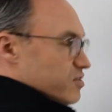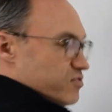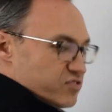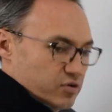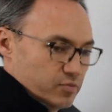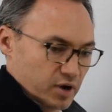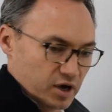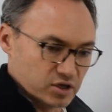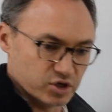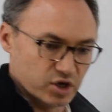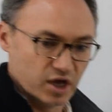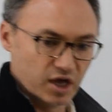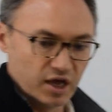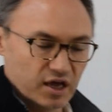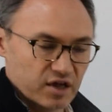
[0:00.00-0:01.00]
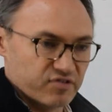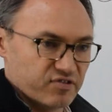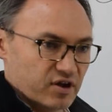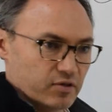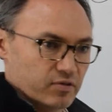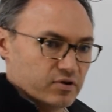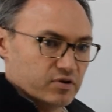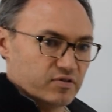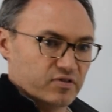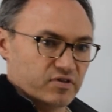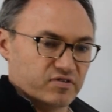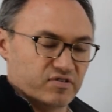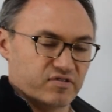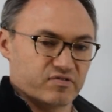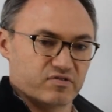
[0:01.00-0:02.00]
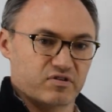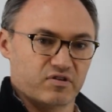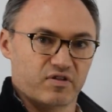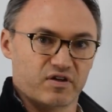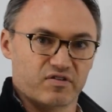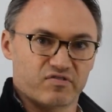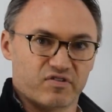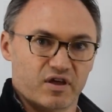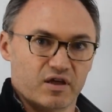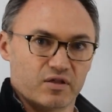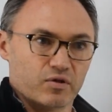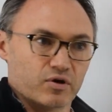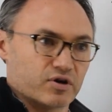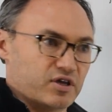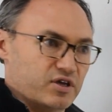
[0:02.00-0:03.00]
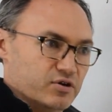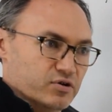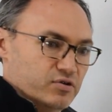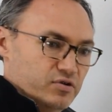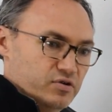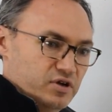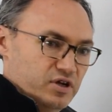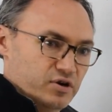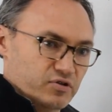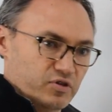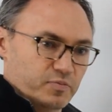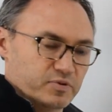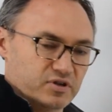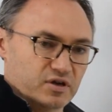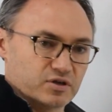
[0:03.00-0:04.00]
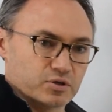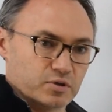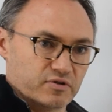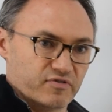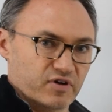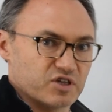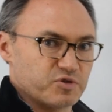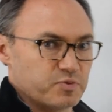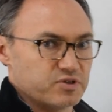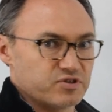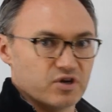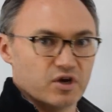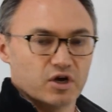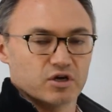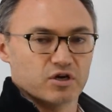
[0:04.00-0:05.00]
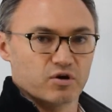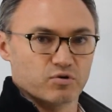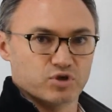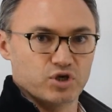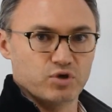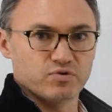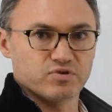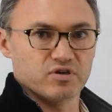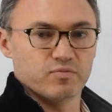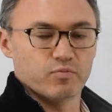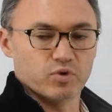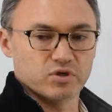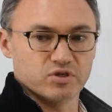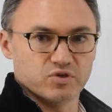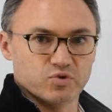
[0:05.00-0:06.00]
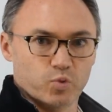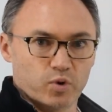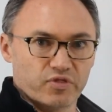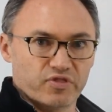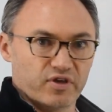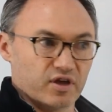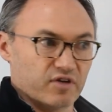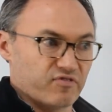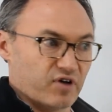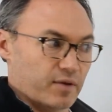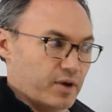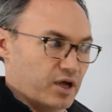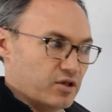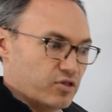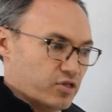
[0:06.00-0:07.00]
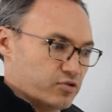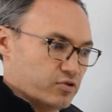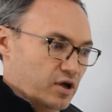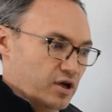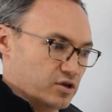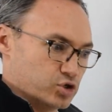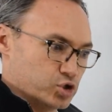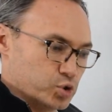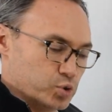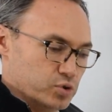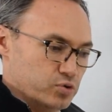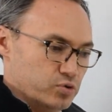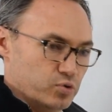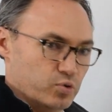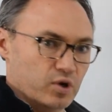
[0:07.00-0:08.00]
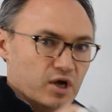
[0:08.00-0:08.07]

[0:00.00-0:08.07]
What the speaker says: so much is not only do they say, look, here are the potential investments, go choose them, which is one thing if I'm a true